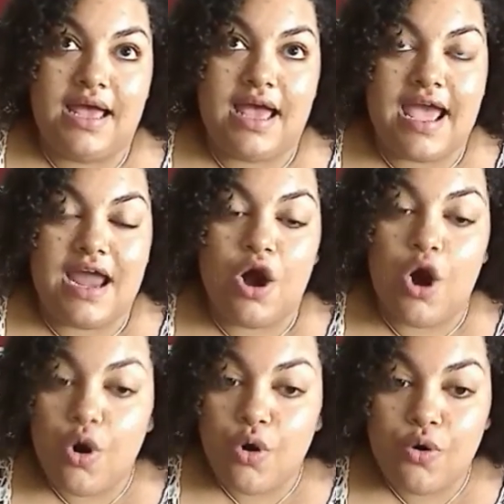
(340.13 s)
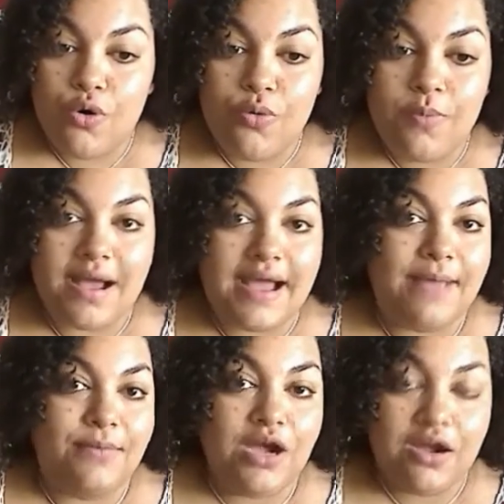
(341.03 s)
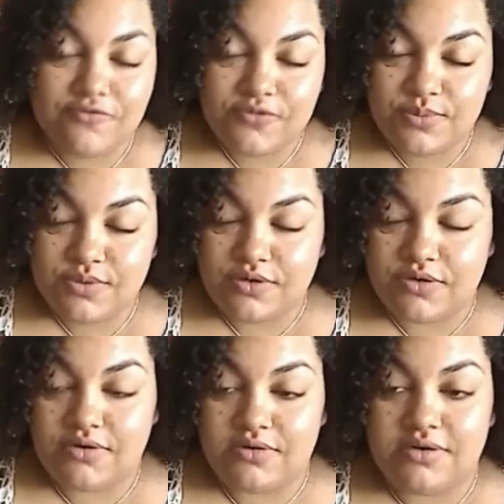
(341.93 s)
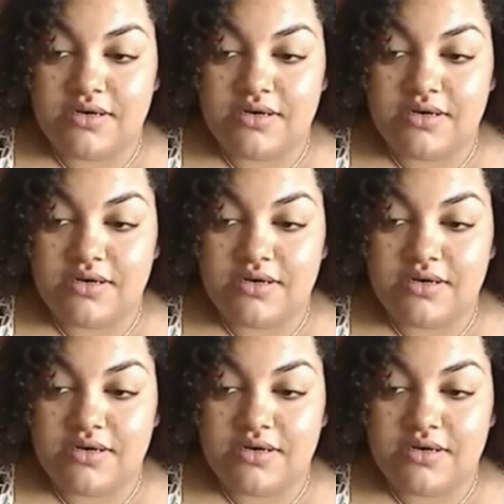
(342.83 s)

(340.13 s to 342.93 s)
at home, I'm comfortable.